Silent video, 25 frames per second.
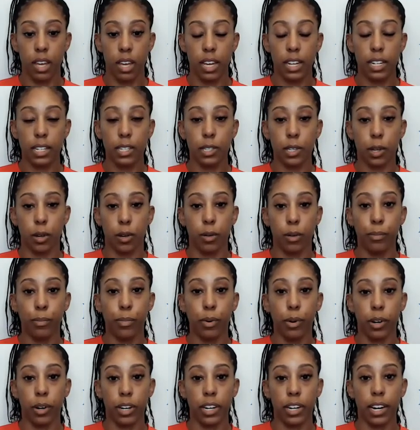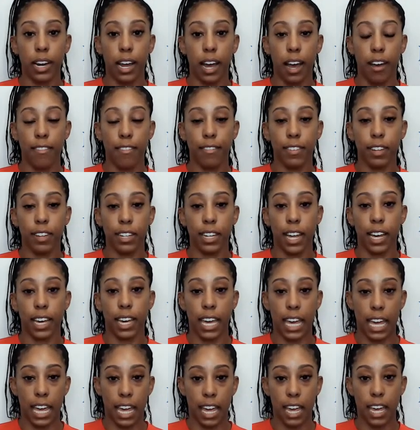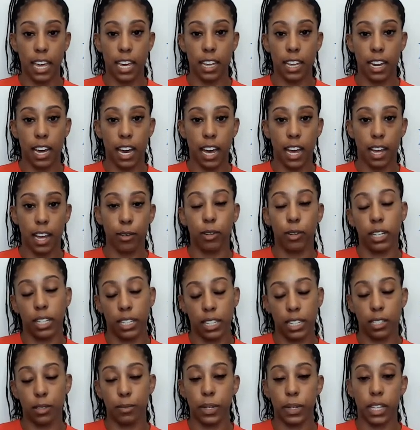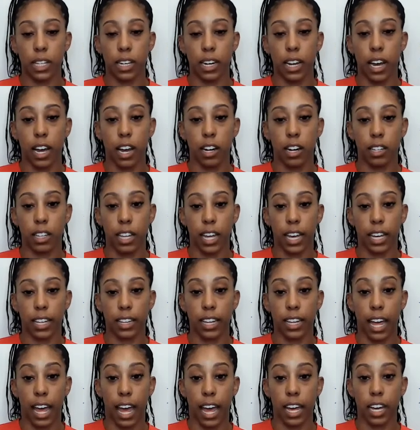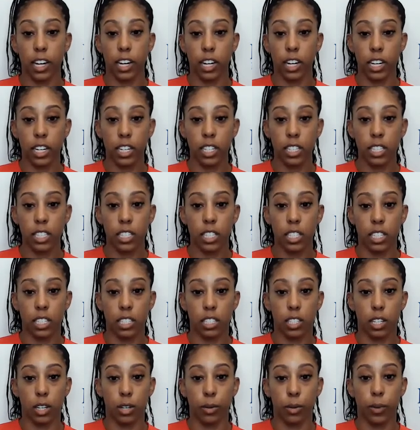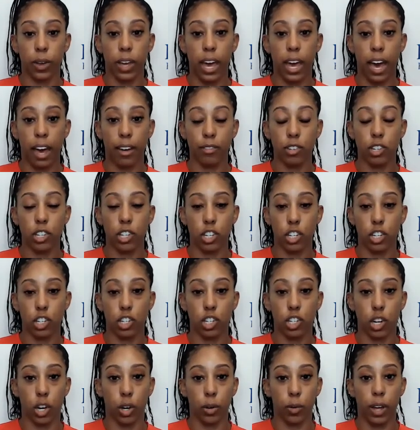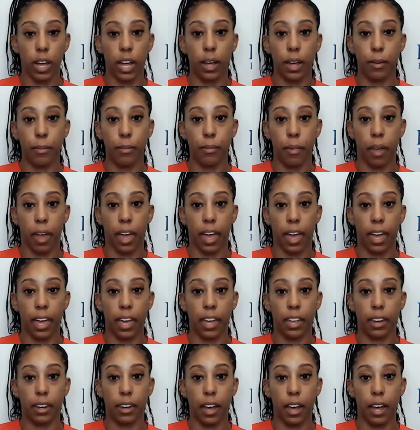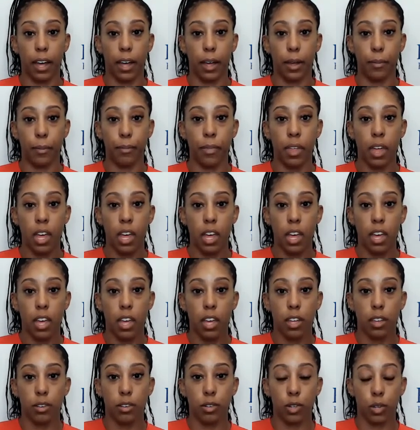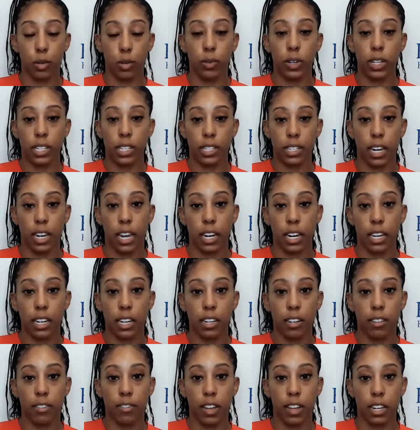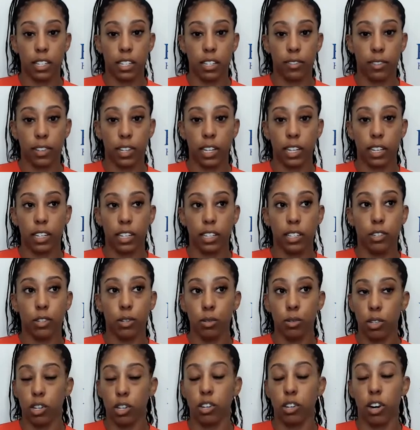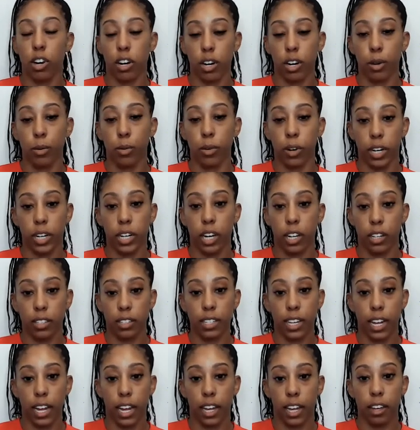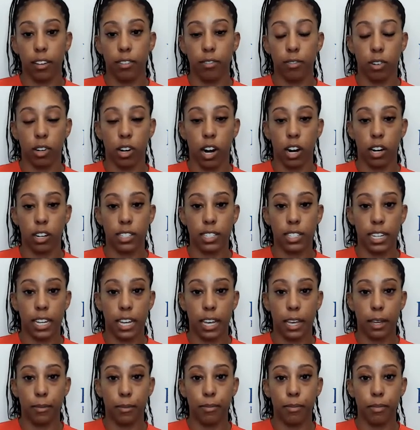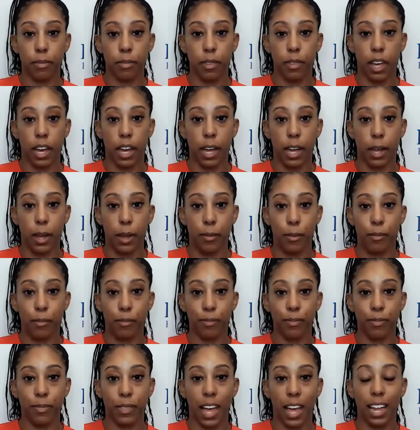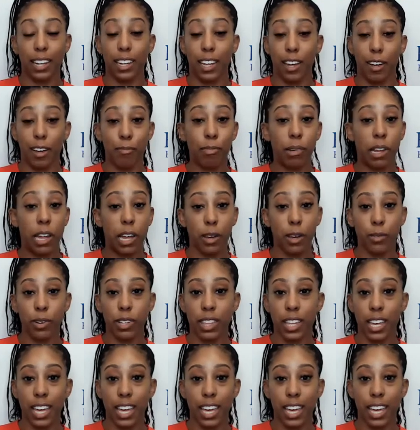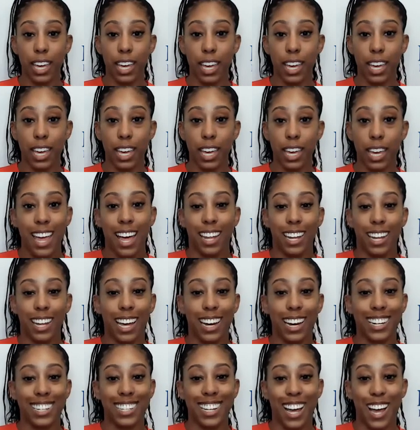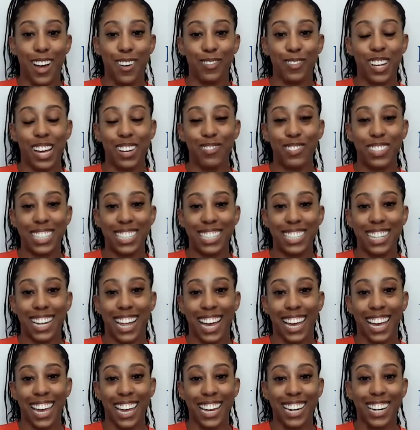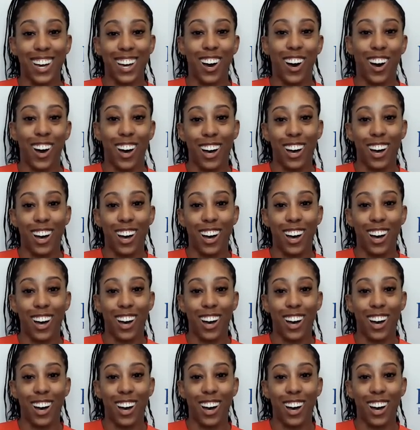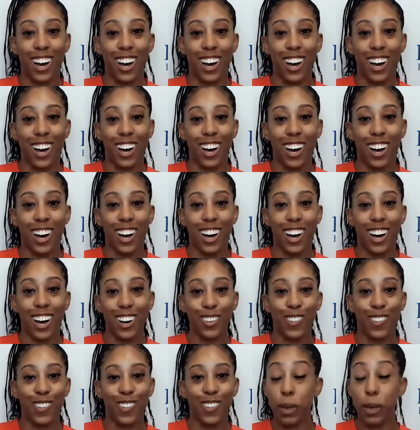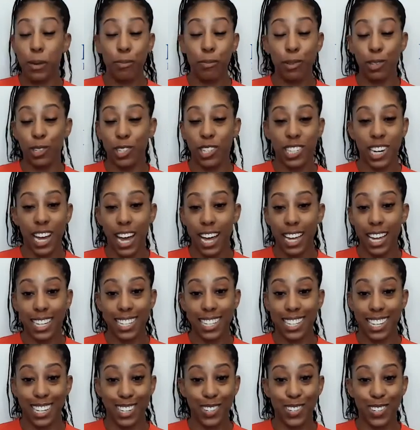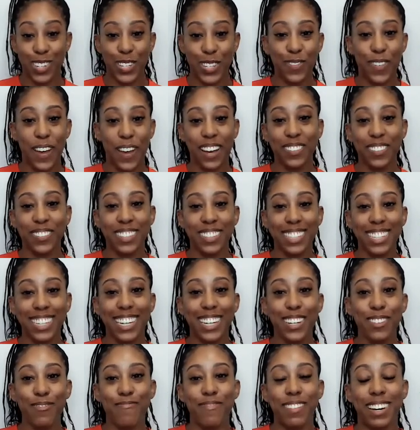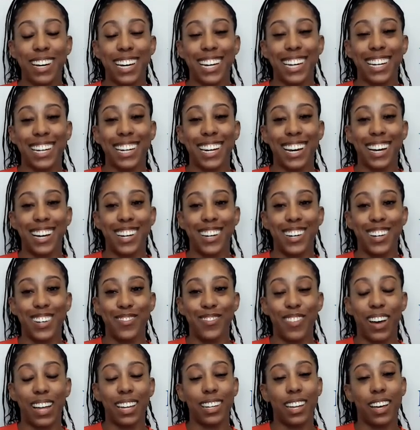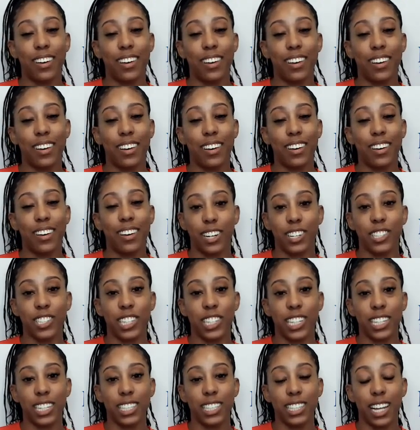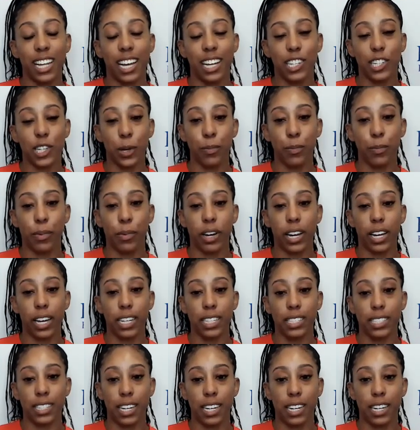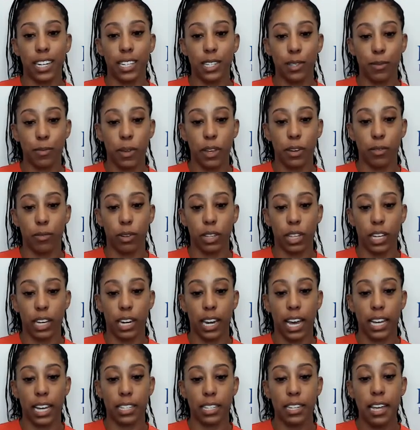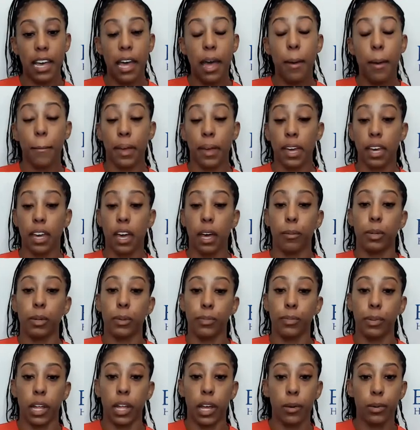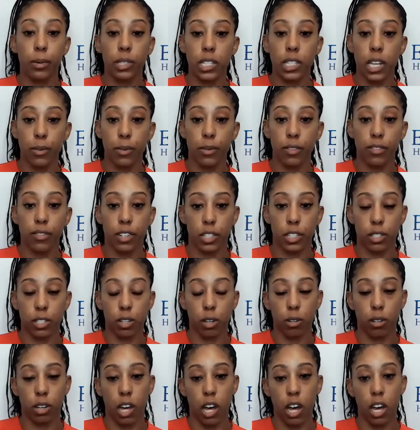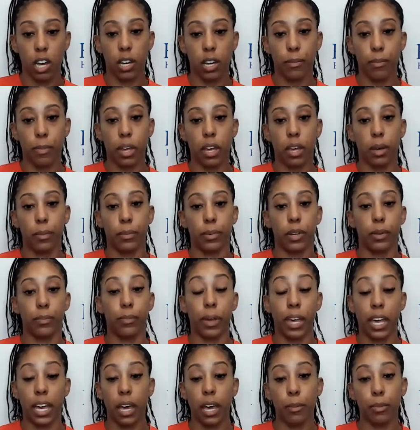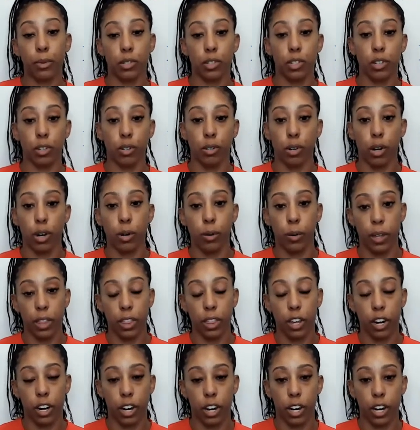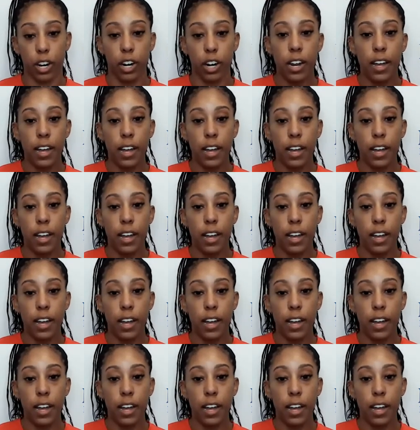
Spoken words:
It's so important. I feel like Elizabeth and I are like the anchors. And so we have to just show up and do what's needed defensively, do the dirty work, I'll say, for our team. I love playing with E. A lot of times I'm just like in awe watching her just throw people shots disrespectfully, but I love that energy that she brings, and it's been really nice being able to play with someone for so long and being able to grow with her,